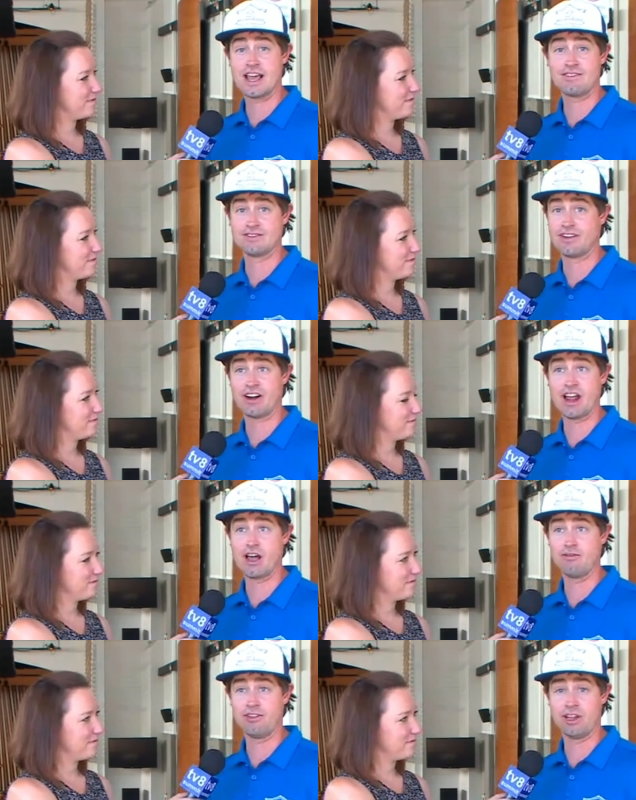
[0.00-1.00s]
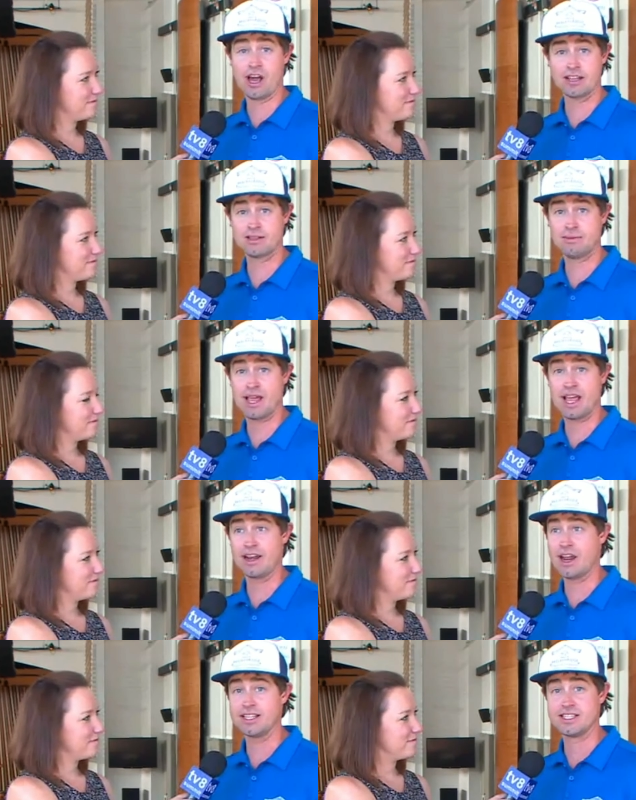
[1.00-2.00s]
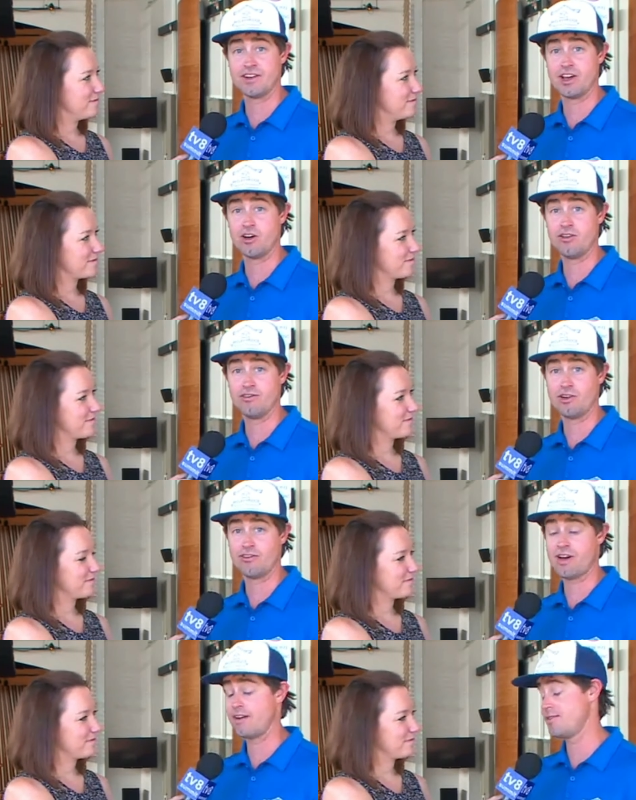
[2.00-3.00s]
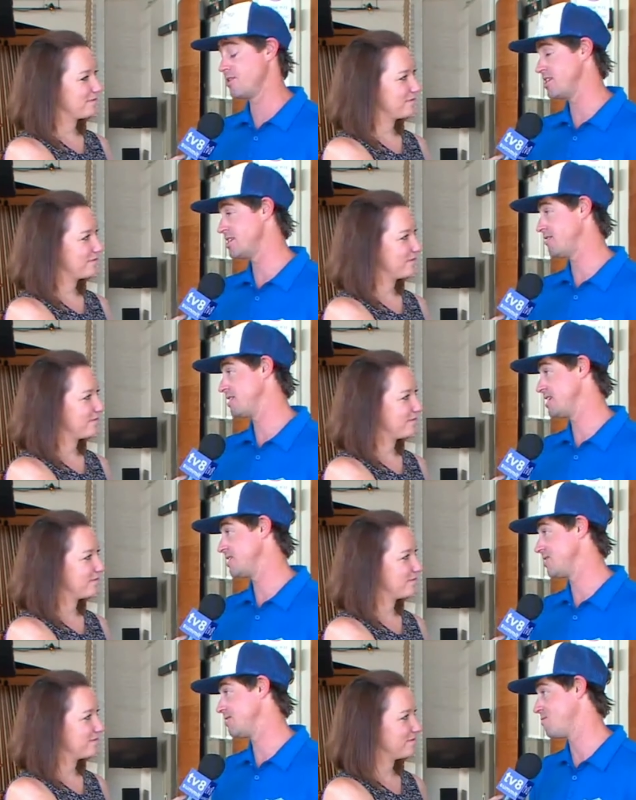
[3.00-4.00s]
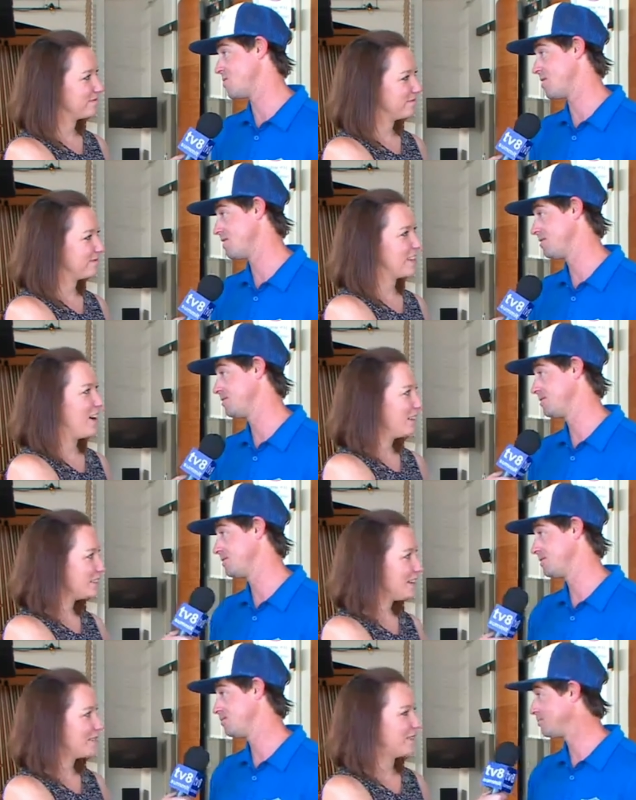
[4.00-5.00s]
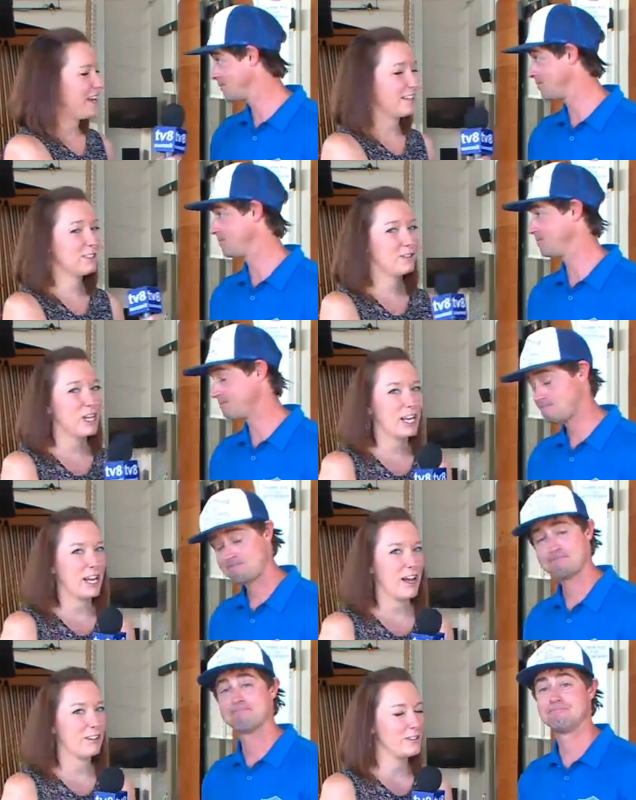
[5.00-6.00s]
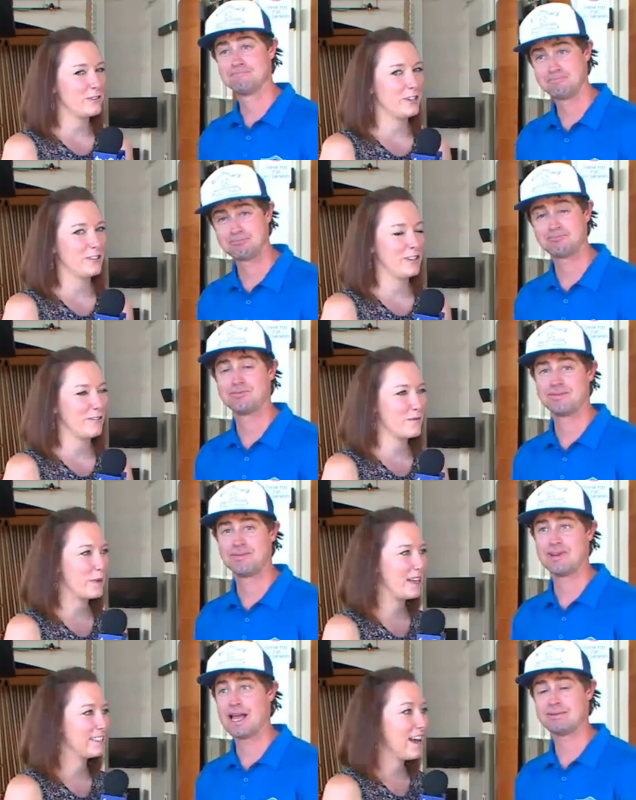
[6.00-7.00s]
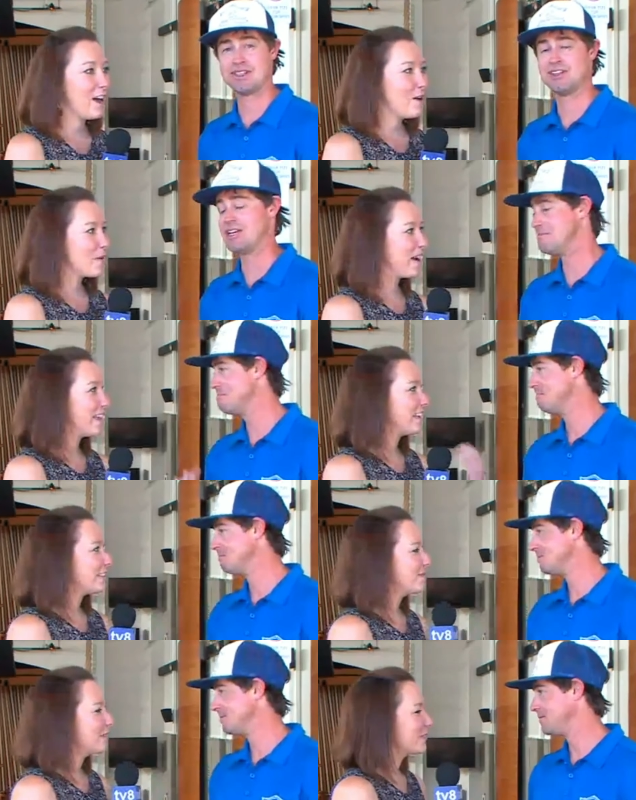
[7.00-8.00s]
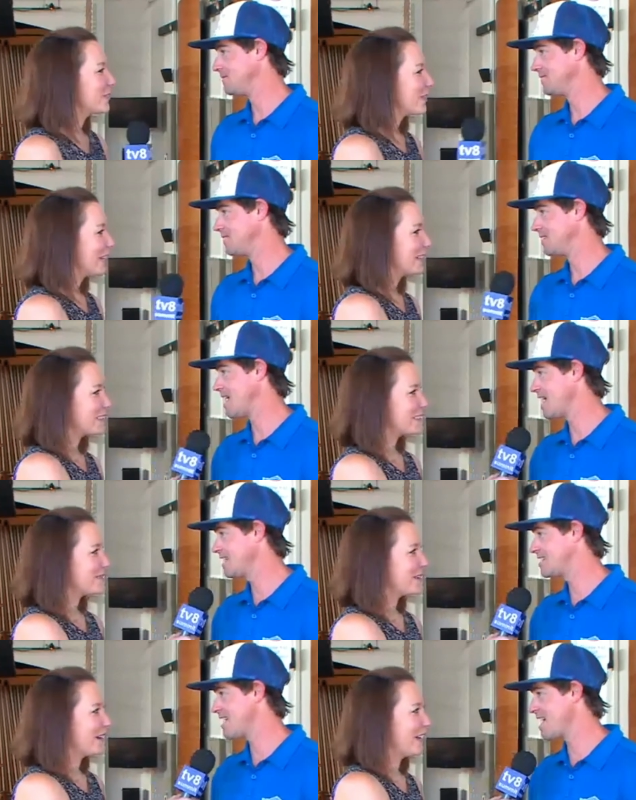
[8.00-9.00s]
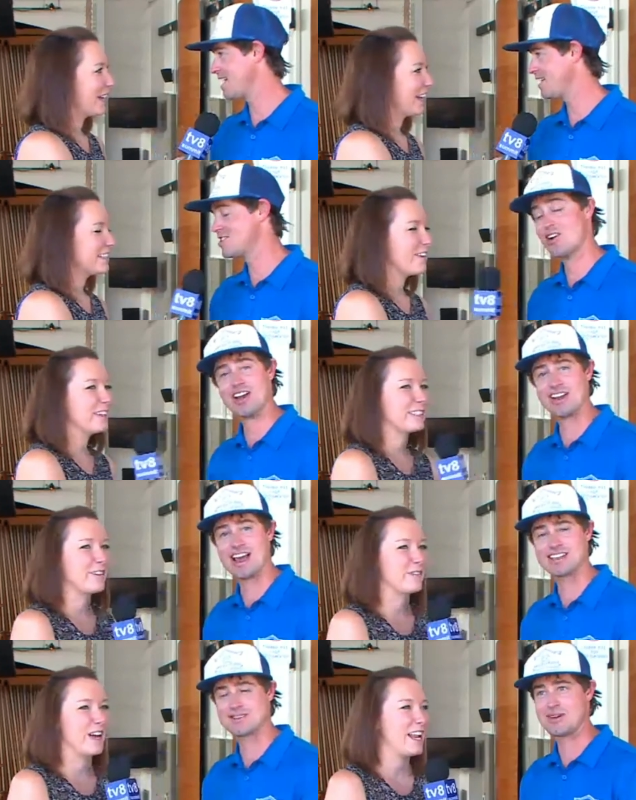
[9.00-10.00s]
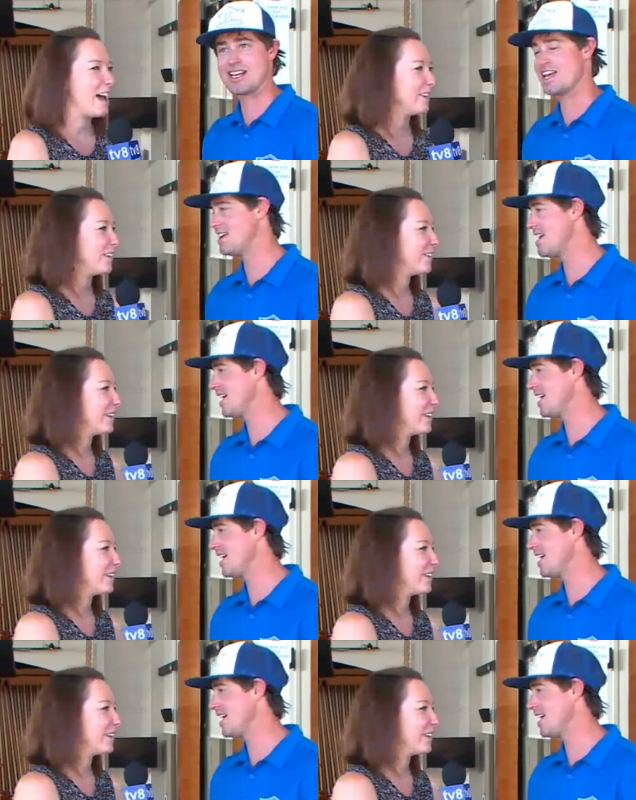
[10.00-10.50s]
Speaker 1: staff. It's very helpful and awesome at 970 453 1734.
Speaker 2: Awesome. Yeah. So check it out. It's a really, really fun place. Absolutely. Brian, thank you so much for joining us. Thanks.
Speaker 1: Yeah. Enjoy. It's always so fun having you